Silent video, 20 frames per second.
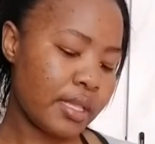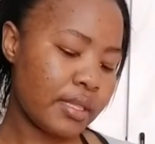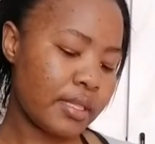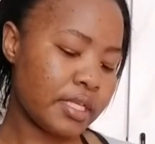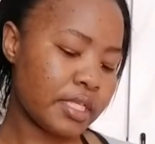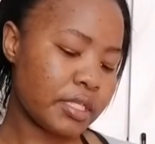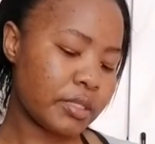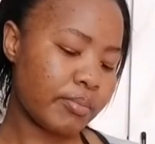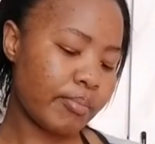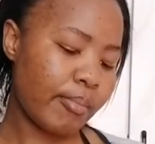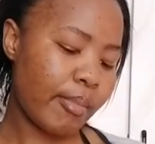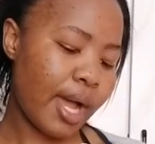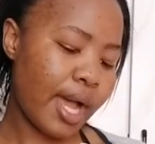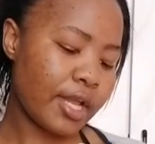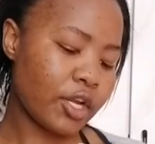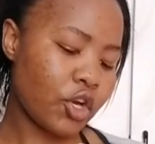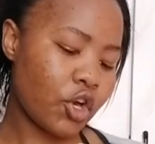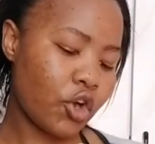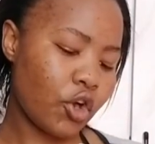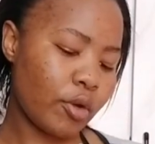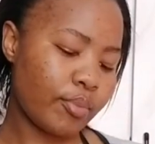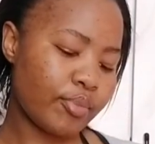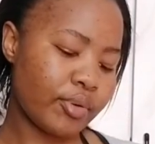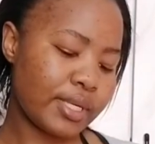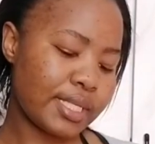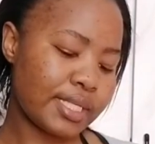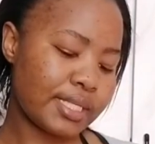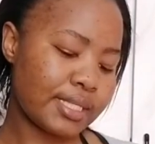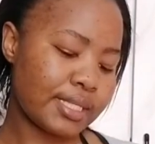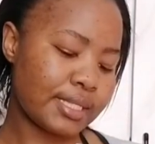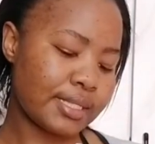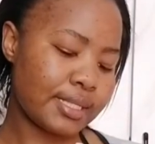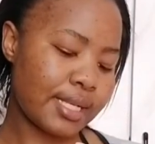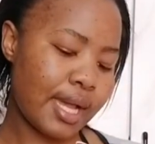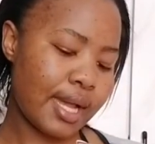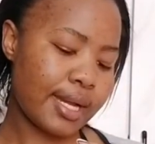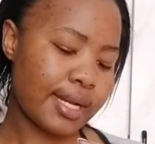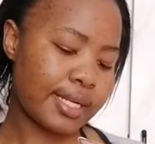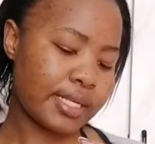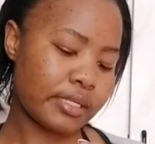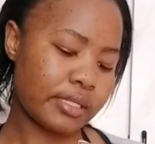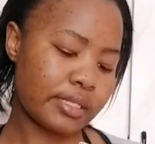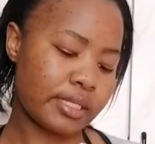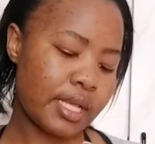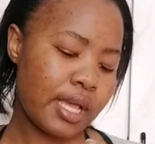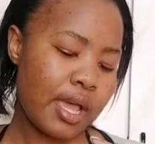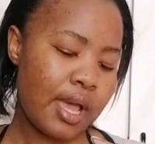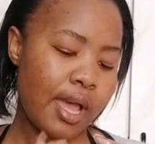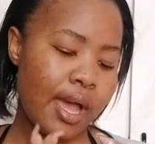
this micro precise